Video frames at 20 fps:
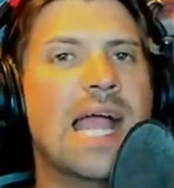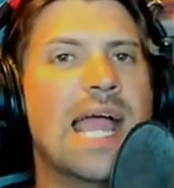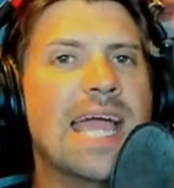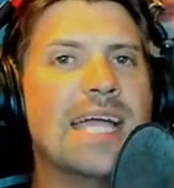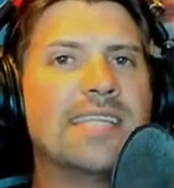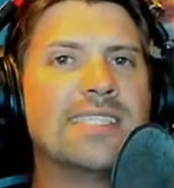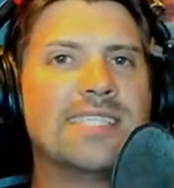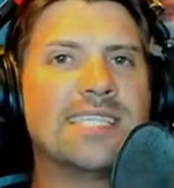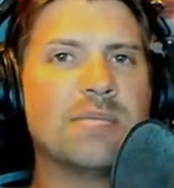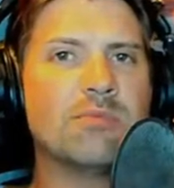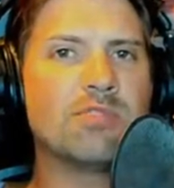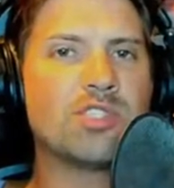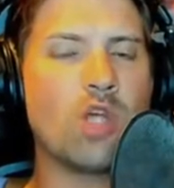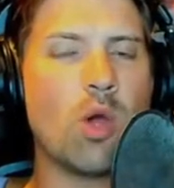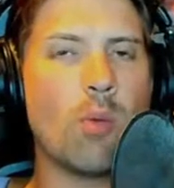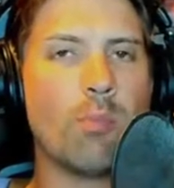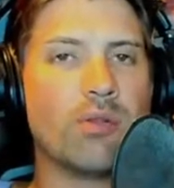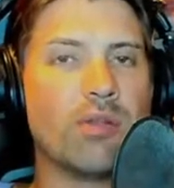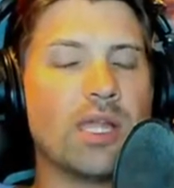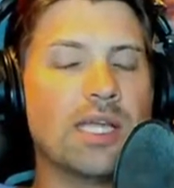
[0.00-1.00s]
It seems so
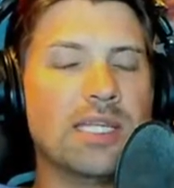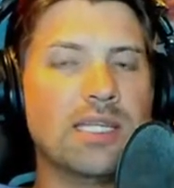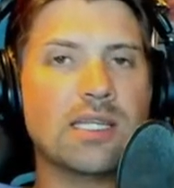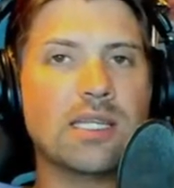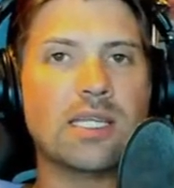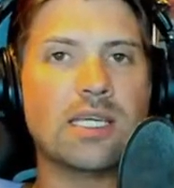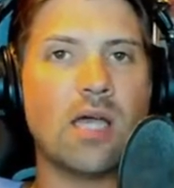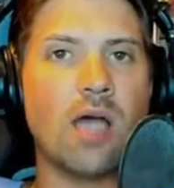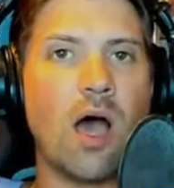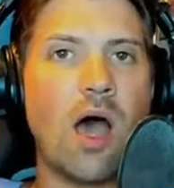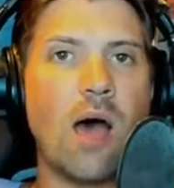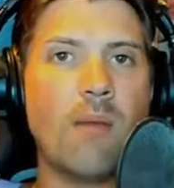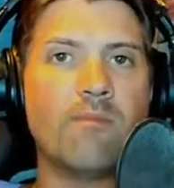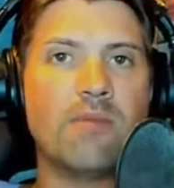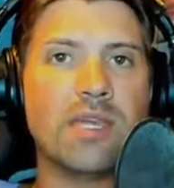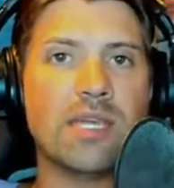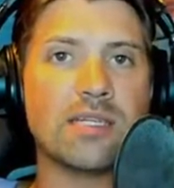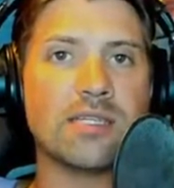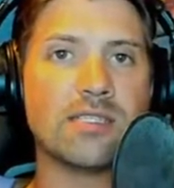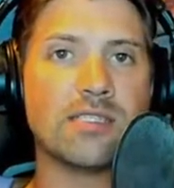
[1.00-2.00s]
blatantly
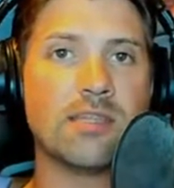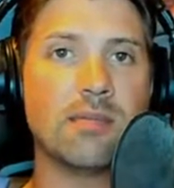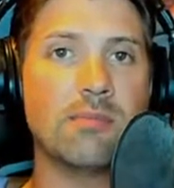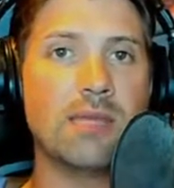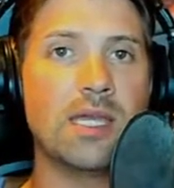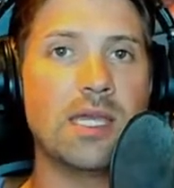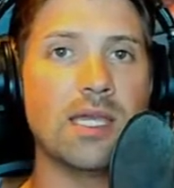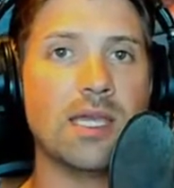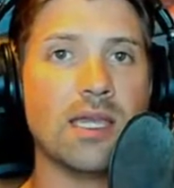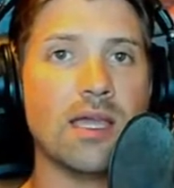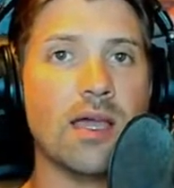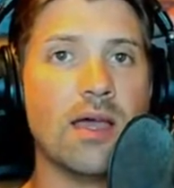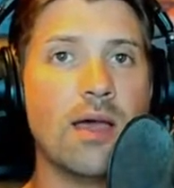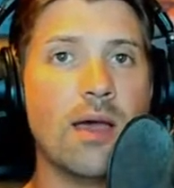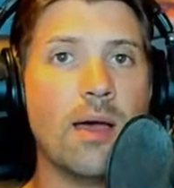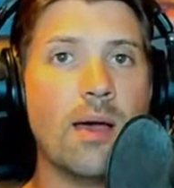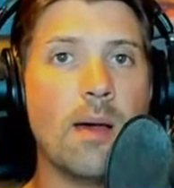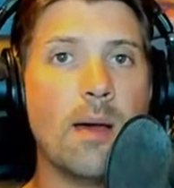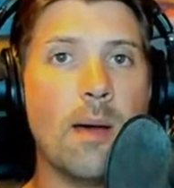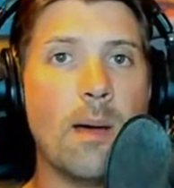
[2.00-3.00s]
obvious to me,
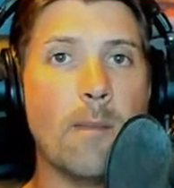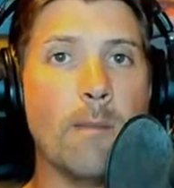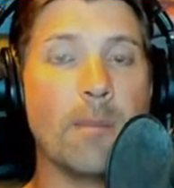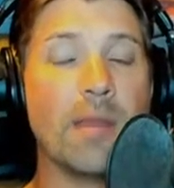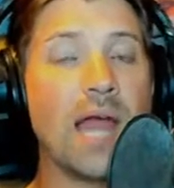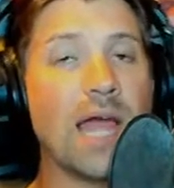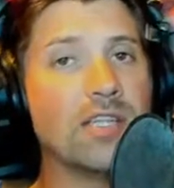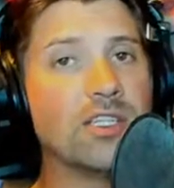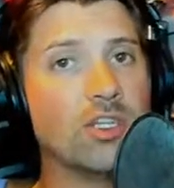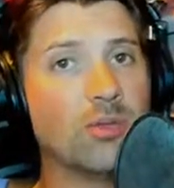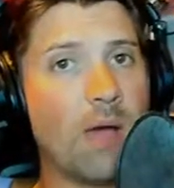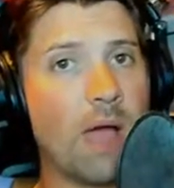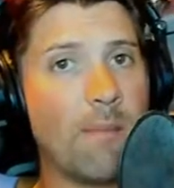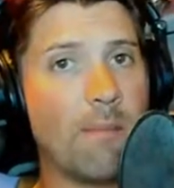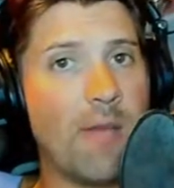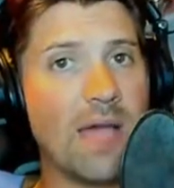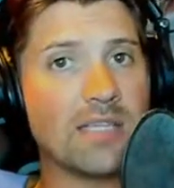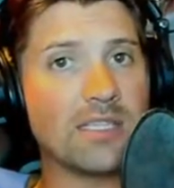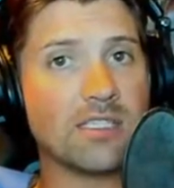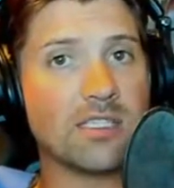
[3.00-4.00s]
but I do my
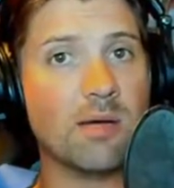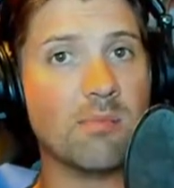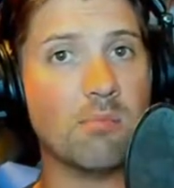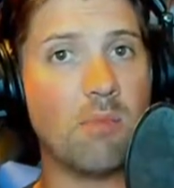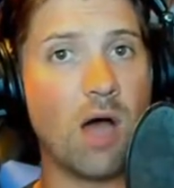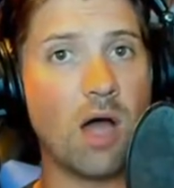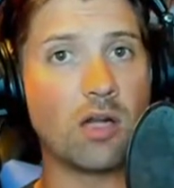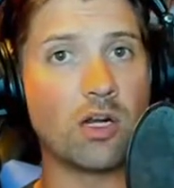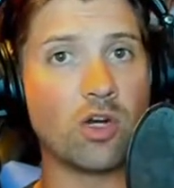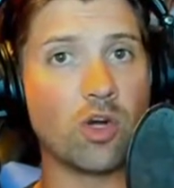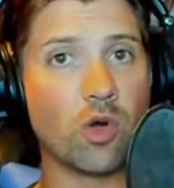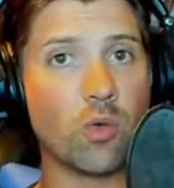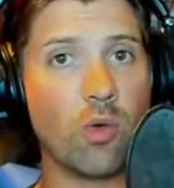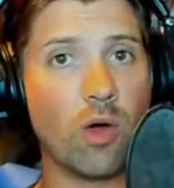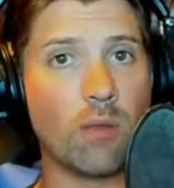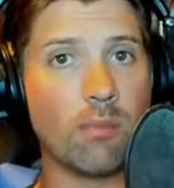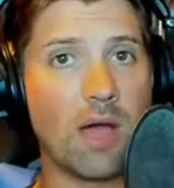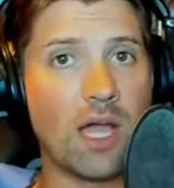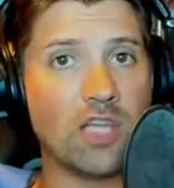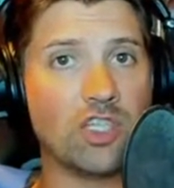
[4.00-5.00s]
best to monitor
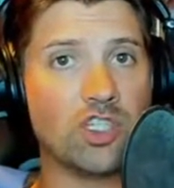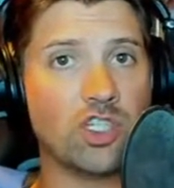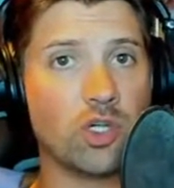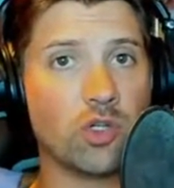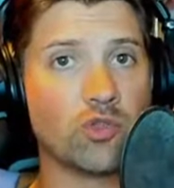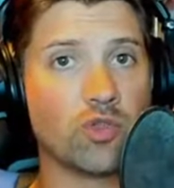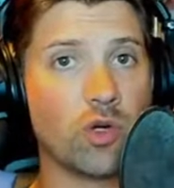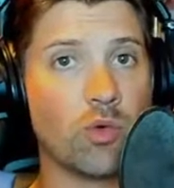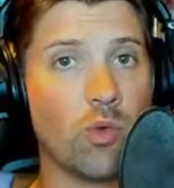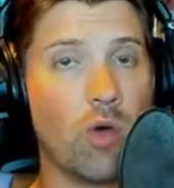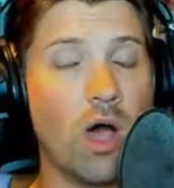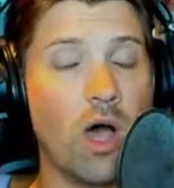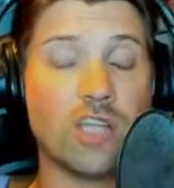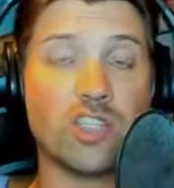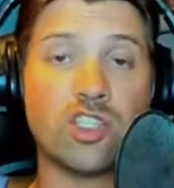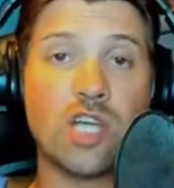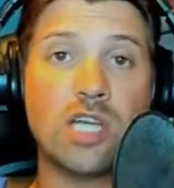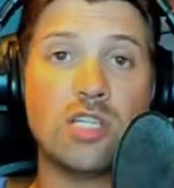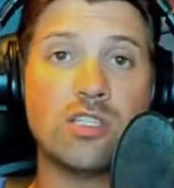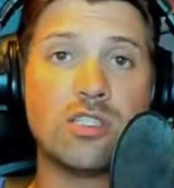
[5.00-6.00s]
what my children
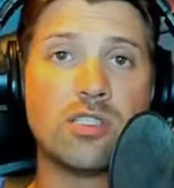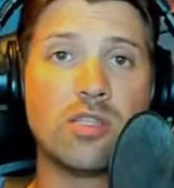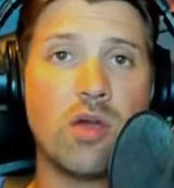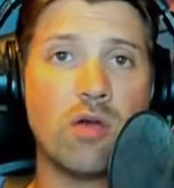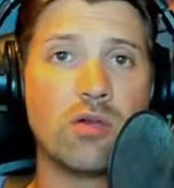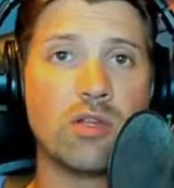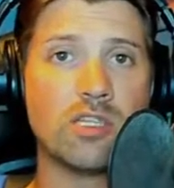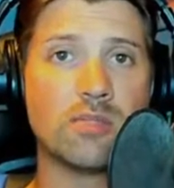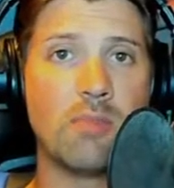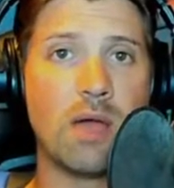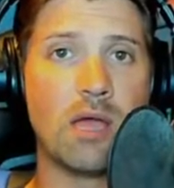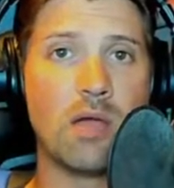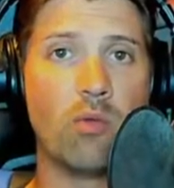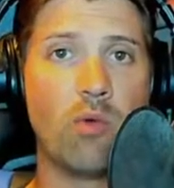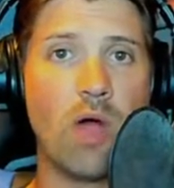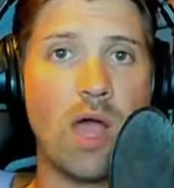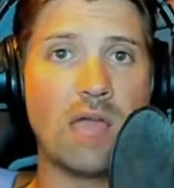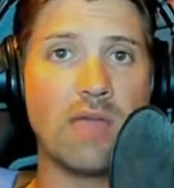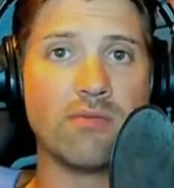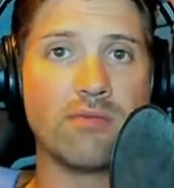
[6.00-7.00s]
watch, and so does my
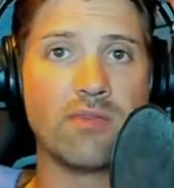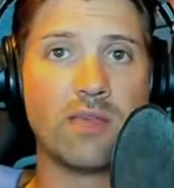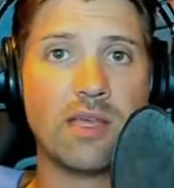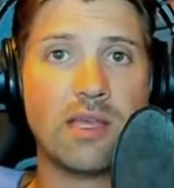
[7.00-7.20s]
wife.